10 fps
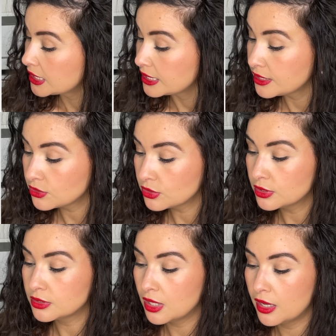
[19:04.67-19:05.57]
These are a
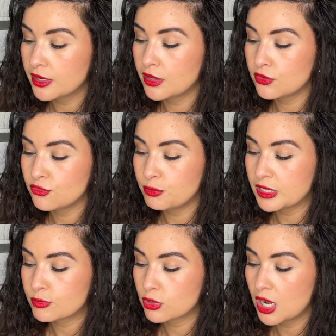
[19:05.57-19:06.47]
lot of
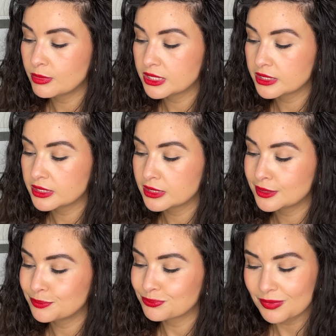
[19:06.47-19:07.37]
big
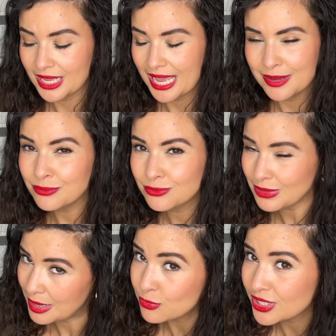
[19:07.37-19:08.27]
promises. I'm,
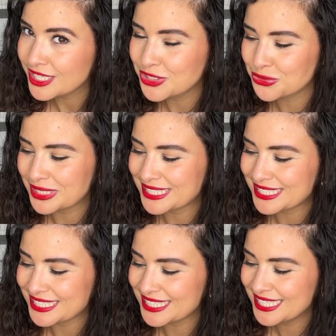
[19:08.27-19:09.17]
I'm really intrigued
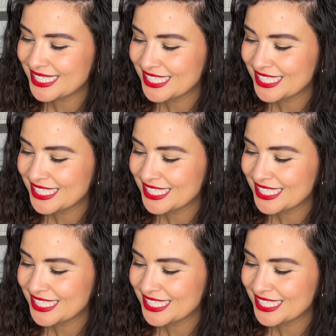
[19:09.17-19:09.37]
here.